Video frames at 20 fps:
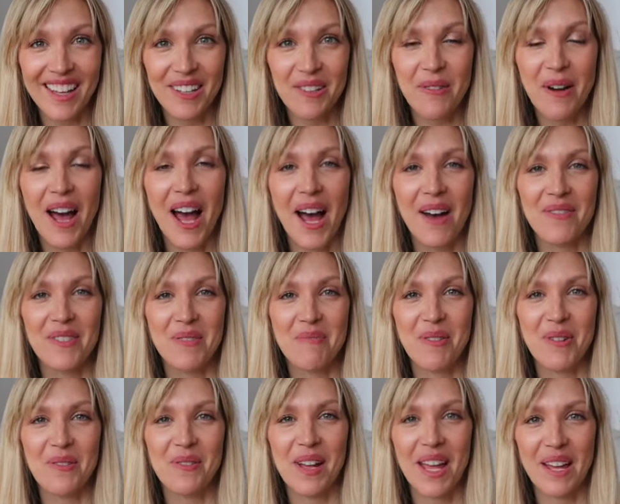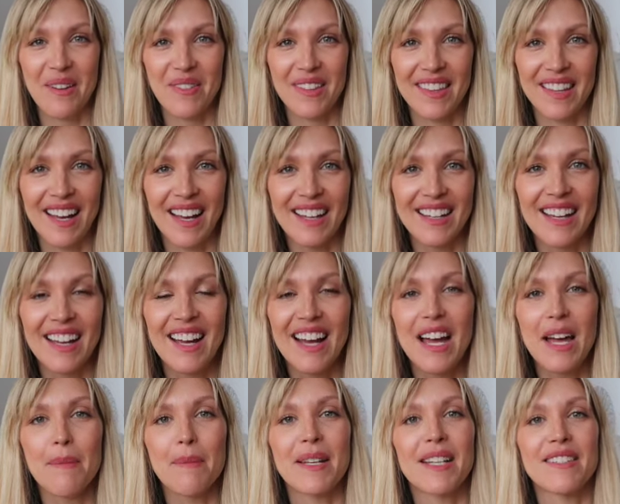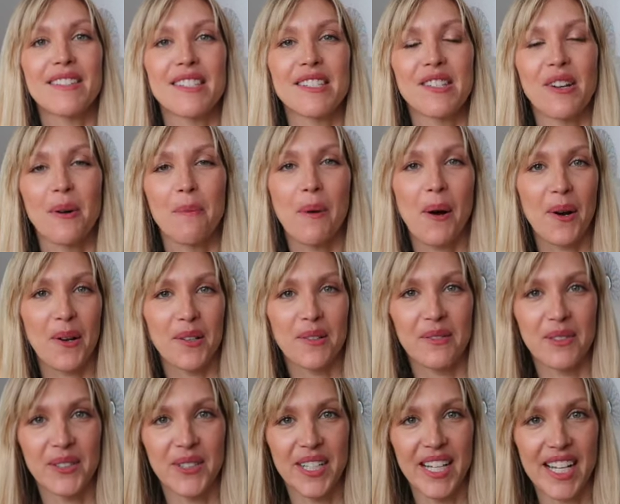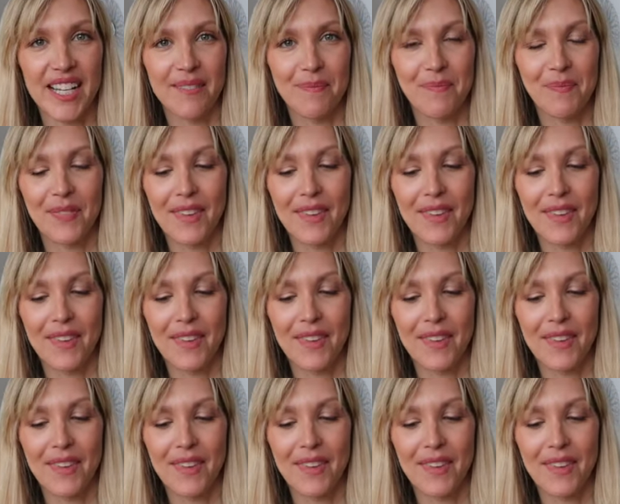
You have to be okay with that, because it's all part of learning.